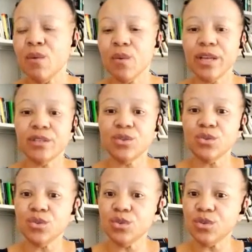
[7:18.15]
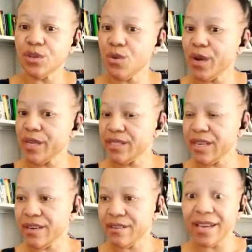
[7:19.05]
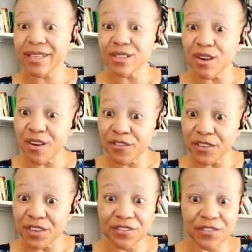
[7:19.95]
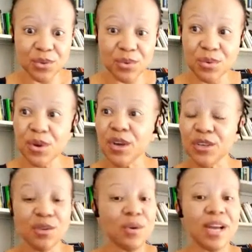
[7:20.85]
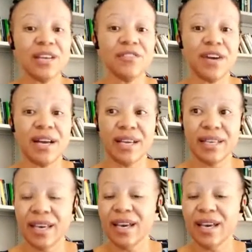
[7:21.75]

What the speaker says: When do you request a write-off if you qualify,